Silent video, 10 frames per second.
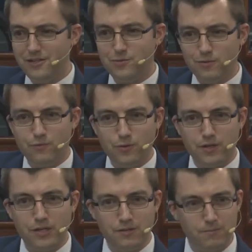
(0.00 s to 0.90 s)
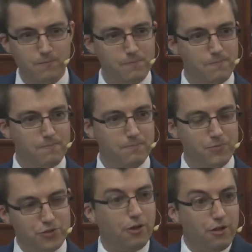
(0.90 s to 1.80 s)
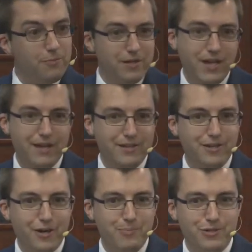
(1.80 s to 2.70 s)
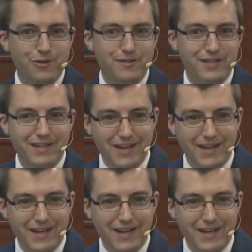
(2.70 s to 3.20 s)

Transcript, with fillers: I need to avoid. Solomon had that opportunity.